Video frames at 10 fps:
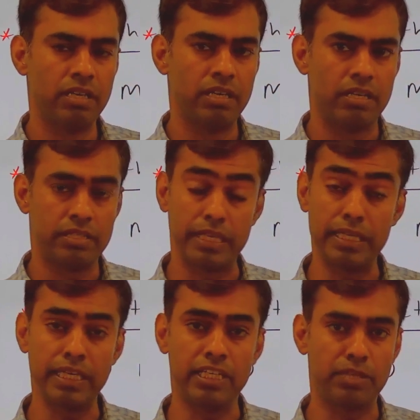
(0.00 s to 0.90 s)

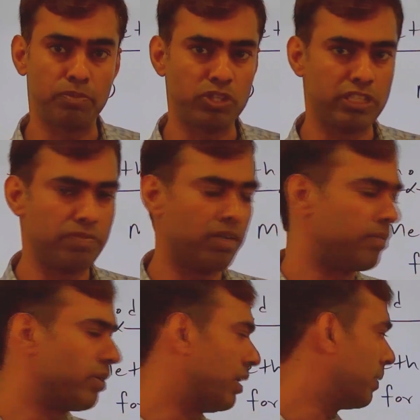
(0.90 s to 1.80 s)
central interpolation
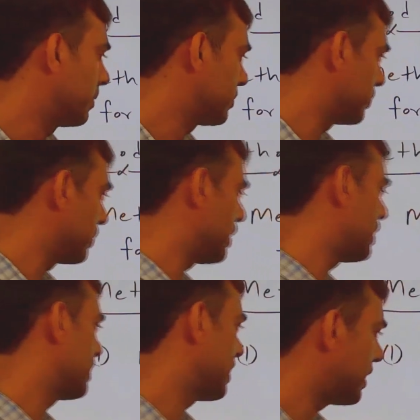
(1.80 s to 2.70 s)
formula. So, under
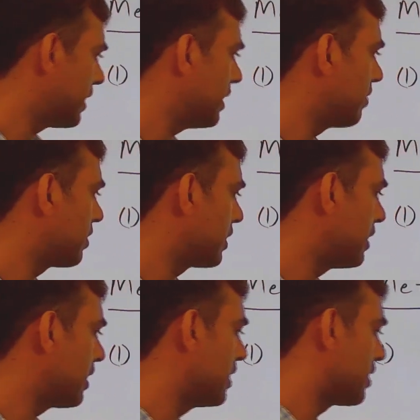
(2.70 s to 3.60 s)
the category of a
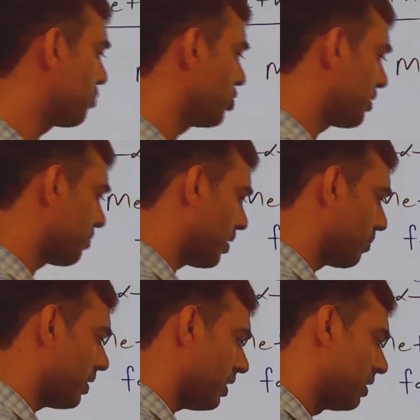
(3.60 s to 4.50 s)
central interpolation
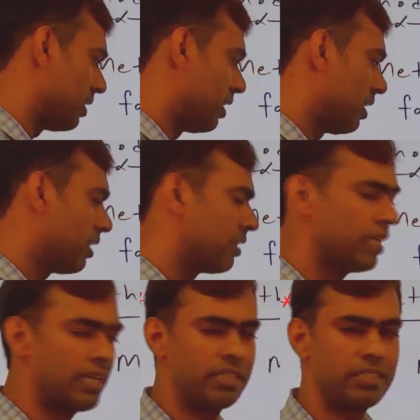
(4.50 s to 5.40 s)
formula, there
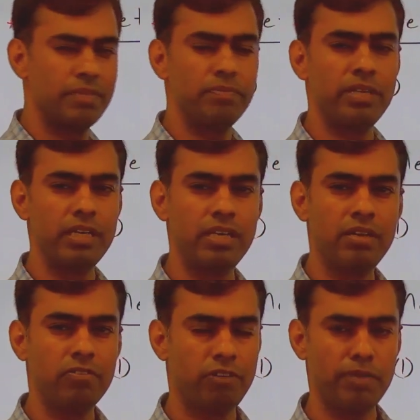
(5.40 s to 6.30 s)
are several
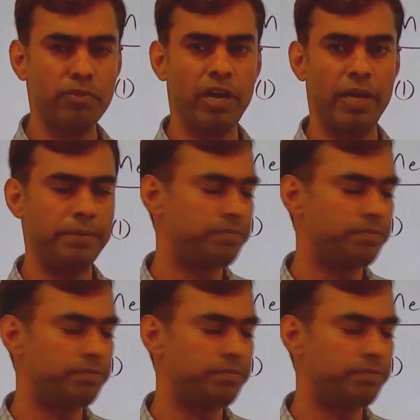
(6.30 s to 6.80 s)
formulae.